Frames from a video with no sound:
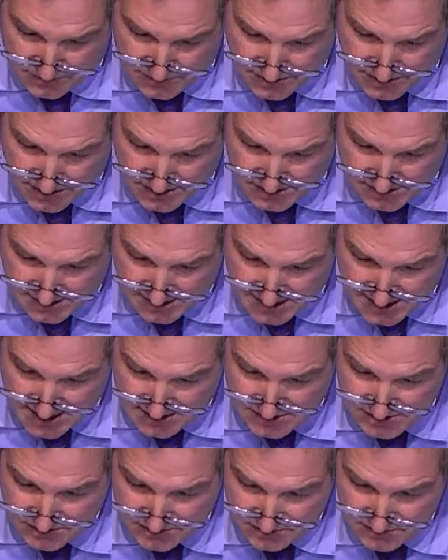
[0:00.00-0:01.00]
dust,
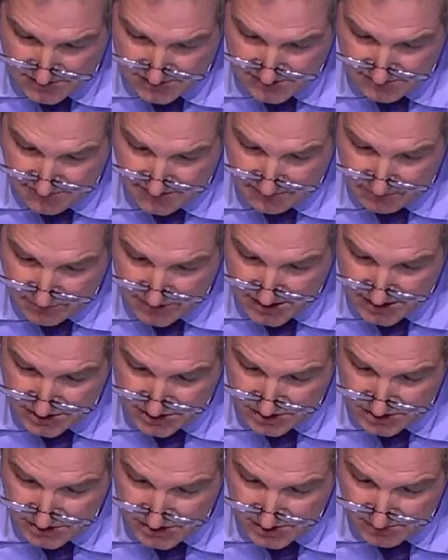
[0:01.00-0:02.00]
gas, noise,
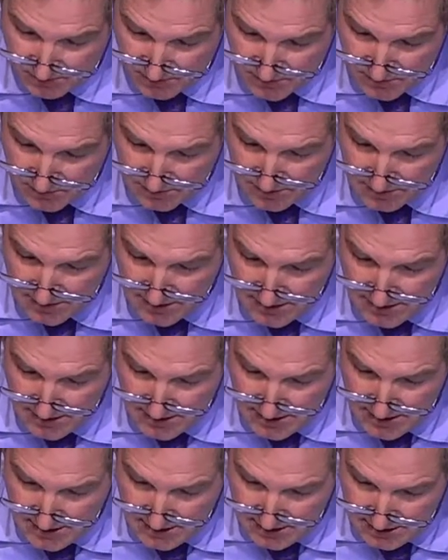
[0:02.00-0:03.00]
vibration, smoke,
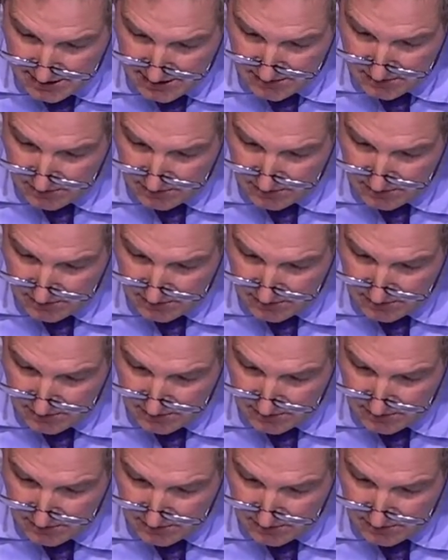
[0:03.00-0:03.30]
heat,